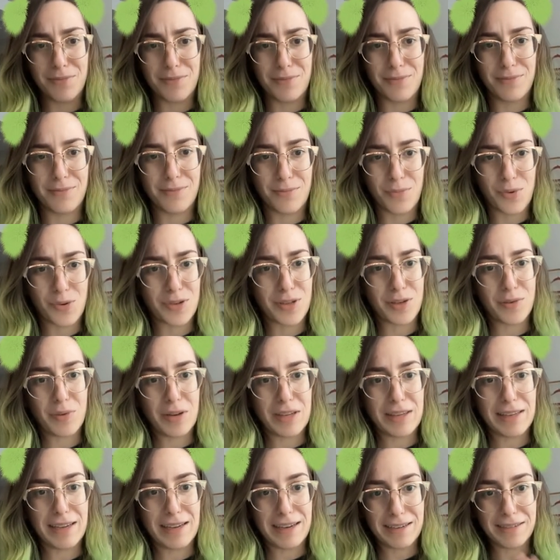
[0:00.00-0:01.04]
more than one
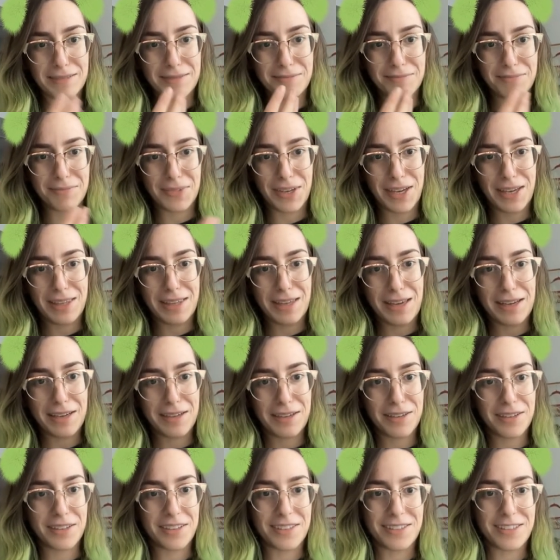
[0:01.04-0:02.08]
thing, I
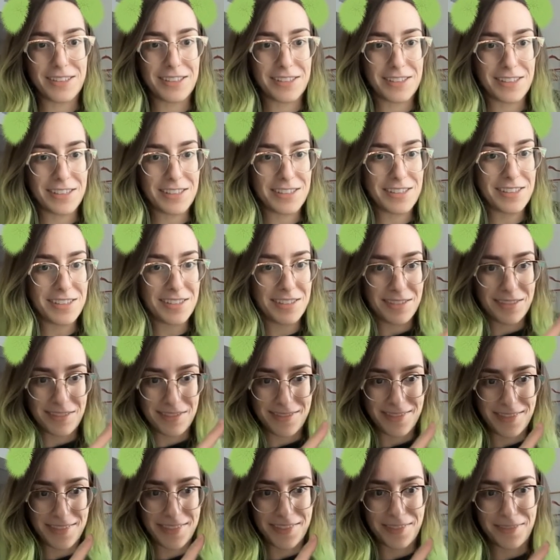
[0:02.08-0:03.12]
think, because this is
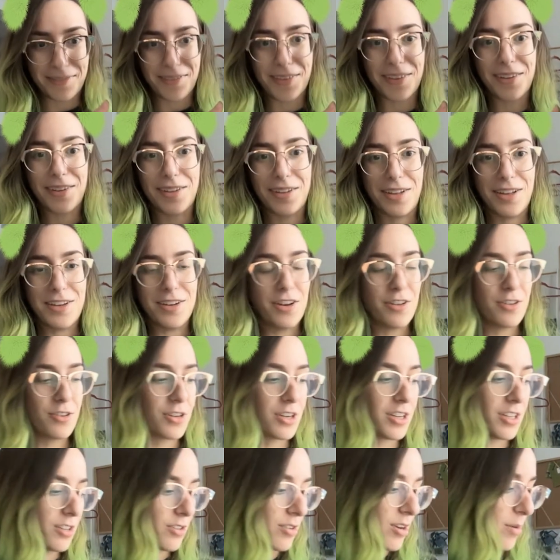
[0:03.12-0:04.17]
another
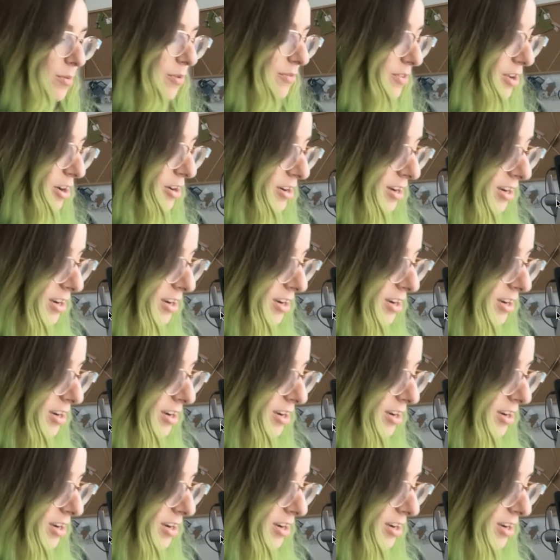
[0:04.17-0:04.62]
kilogram of yarn.